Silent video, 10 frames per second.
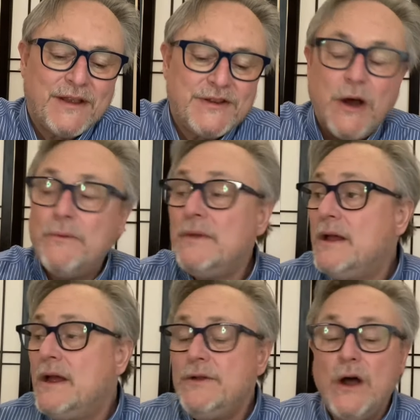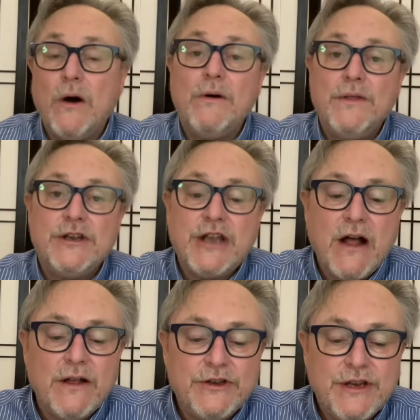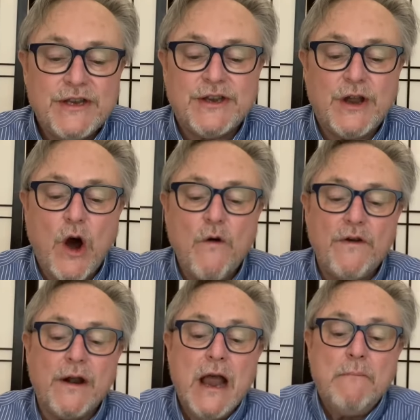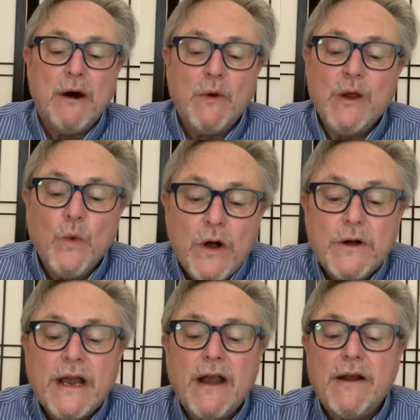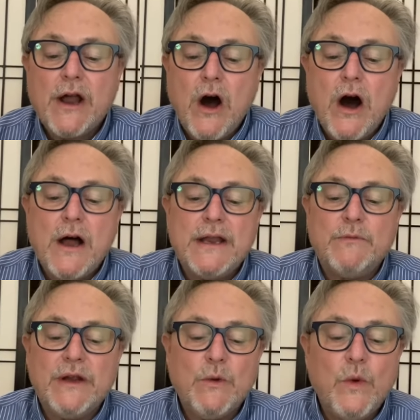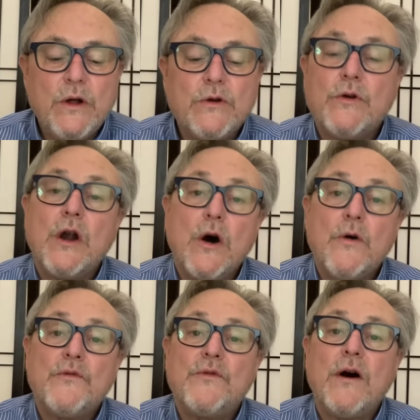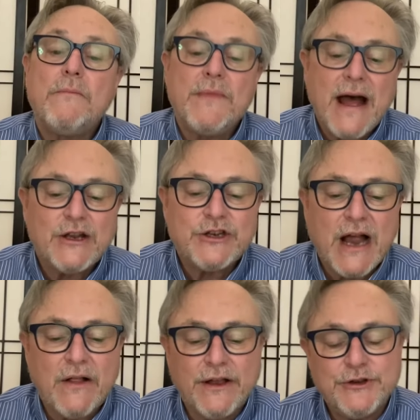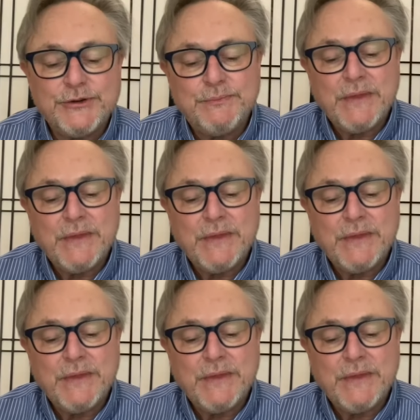So, no, the challenge isn't over, but we will carry on and we will grow from that challenge.